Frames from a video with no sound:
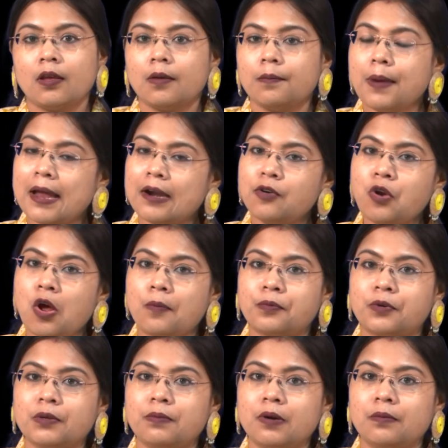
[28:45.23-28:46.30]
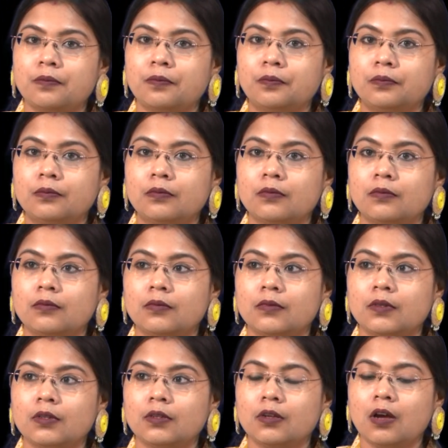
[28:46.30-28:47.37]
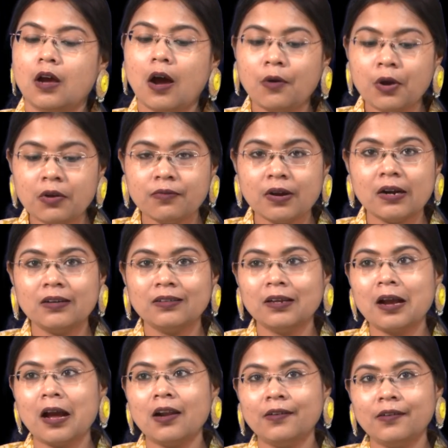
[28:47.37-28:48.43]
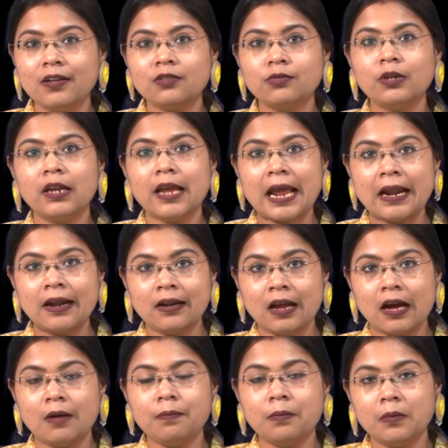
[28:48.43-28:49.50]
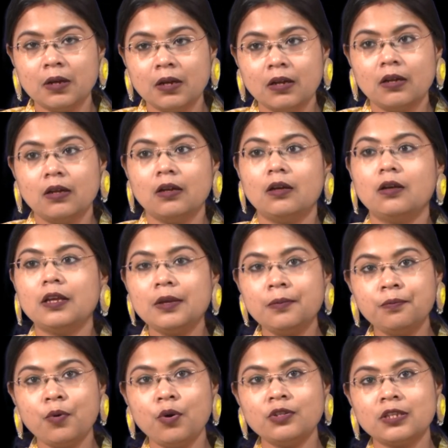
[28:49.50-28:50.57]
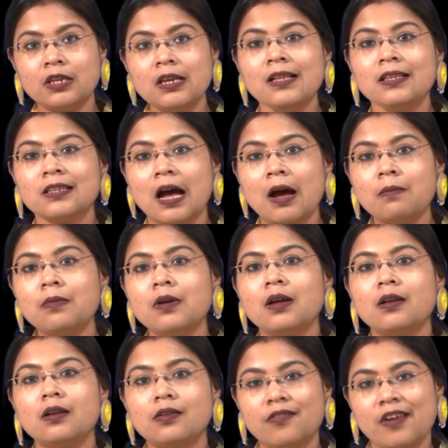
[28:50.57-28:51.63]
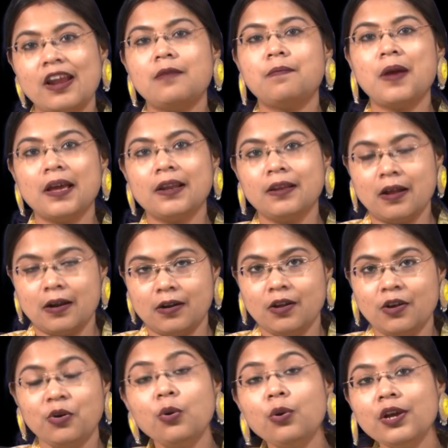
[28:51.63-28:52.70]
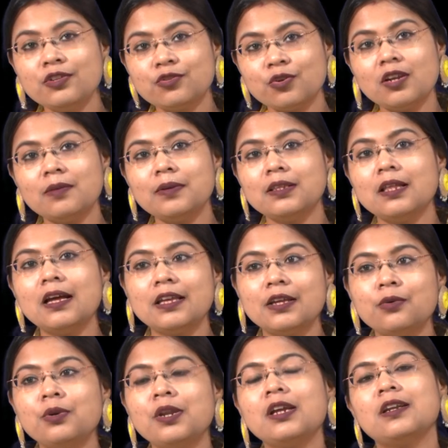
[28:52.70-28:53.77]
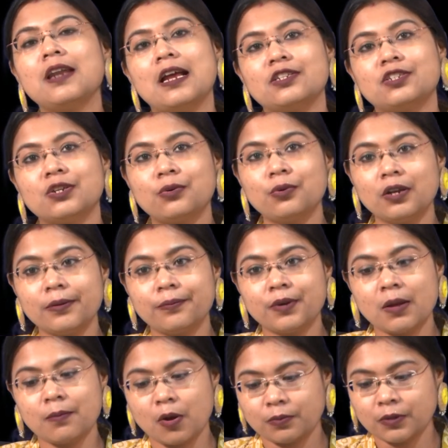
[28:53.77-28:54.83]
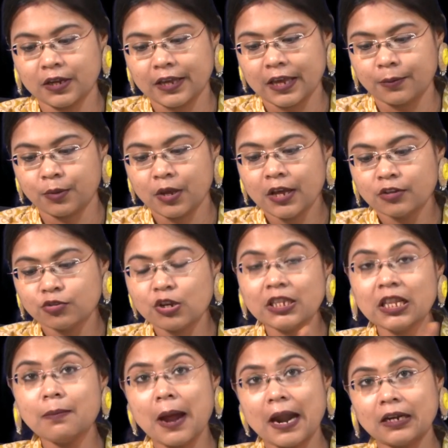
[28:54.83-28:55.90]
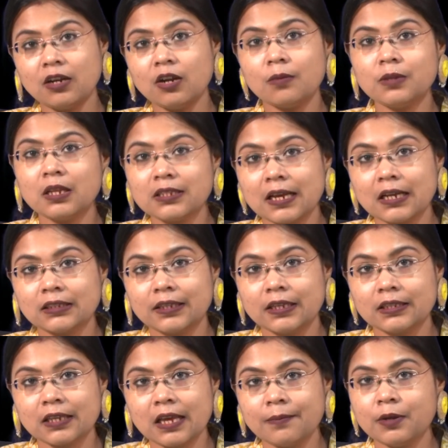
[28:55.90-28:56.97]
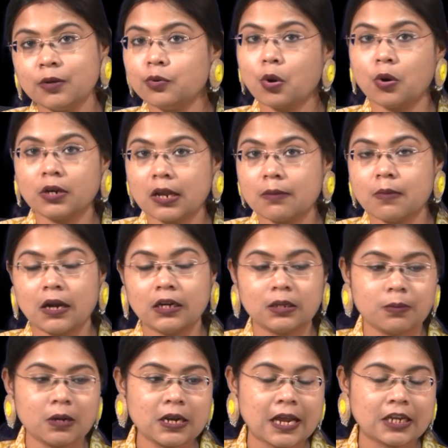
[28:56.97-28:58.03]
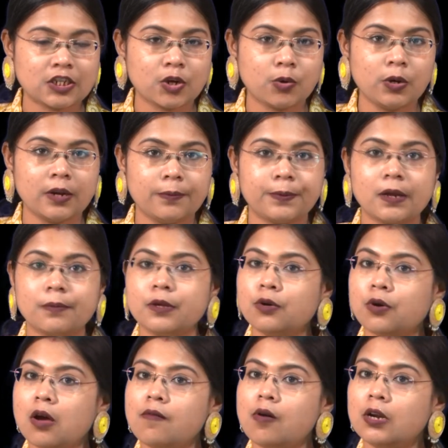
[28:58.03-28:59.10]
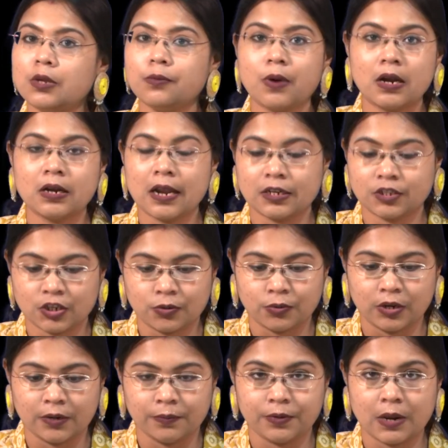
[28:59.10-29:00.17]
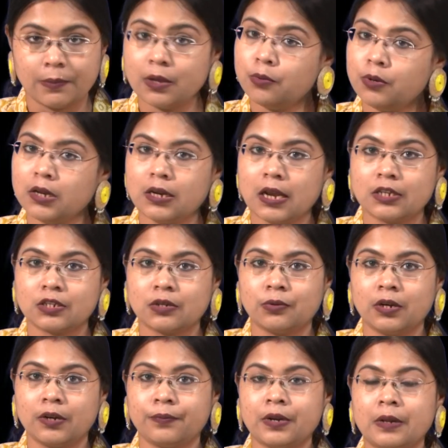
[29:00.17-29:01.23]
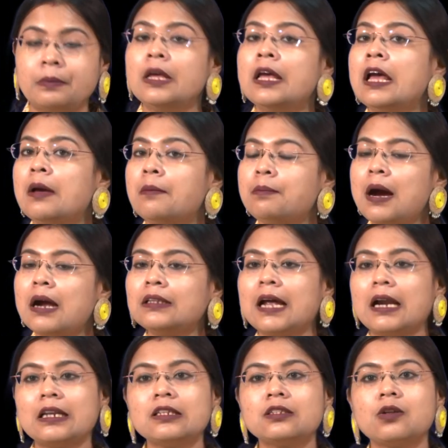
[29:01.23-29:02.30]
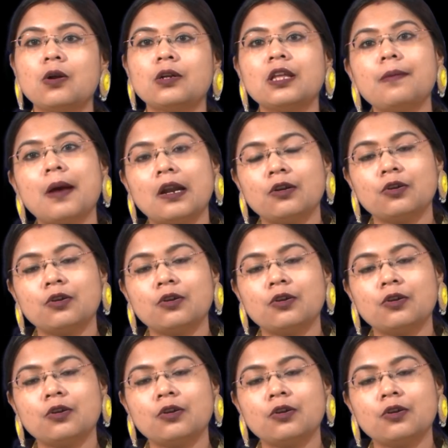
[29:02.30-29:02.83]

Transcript: Pareto optimum. However, the countries will end up imposing some trade barrier, which will be the unique Nash equilibrium of the game. So, in the battle of the sexes game, you do not have multiple Nash equilibrium, you have only one Nash equilibrium, unique Nash equilibrium, but that is not the Pareto